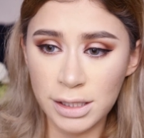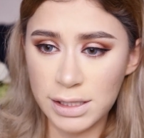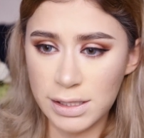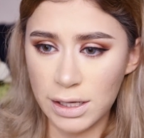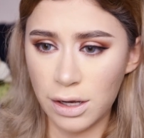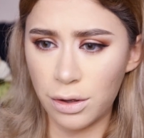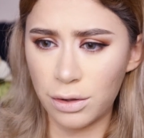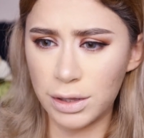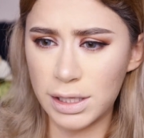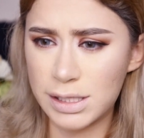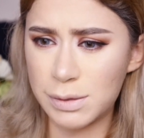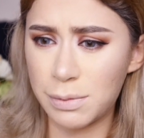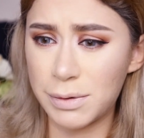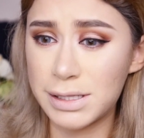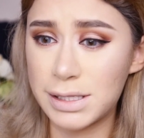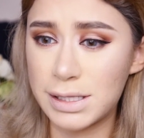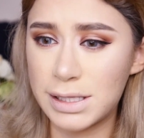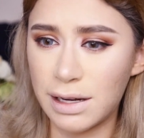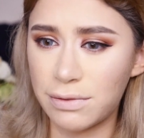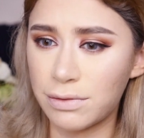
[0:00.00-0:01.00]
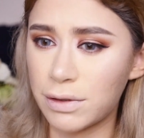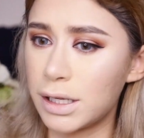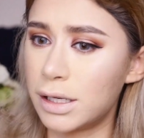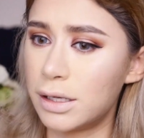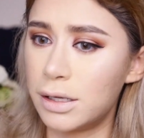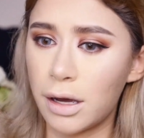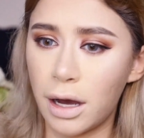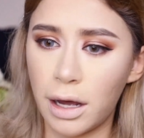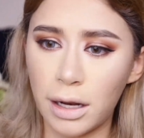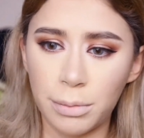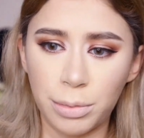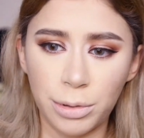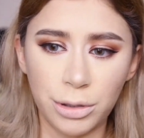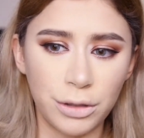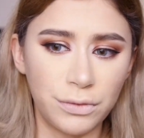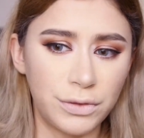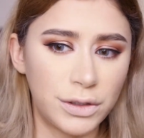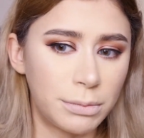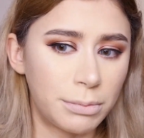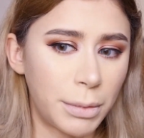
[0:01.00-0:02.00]
So this one's definitely not
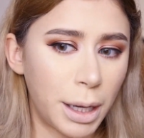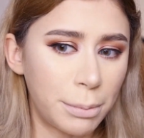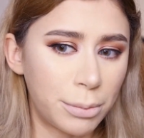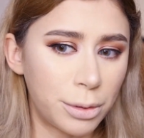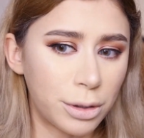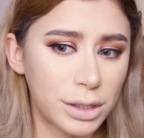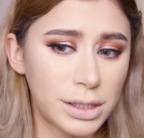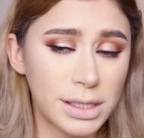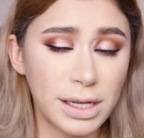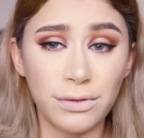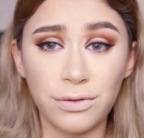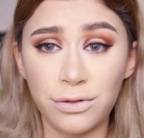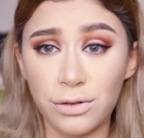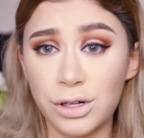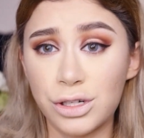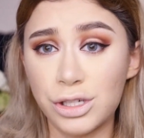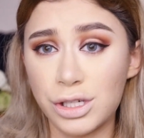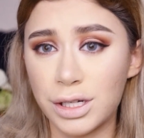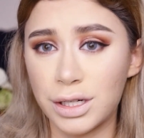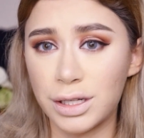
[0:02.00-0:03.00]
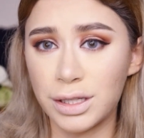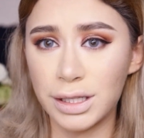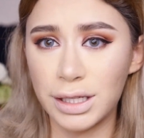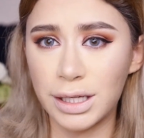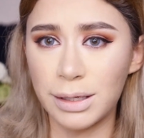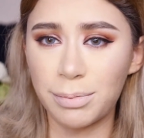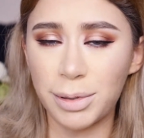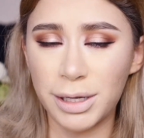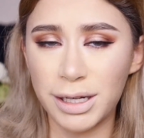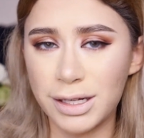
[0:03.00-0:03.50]
approved in my books, unfortunately,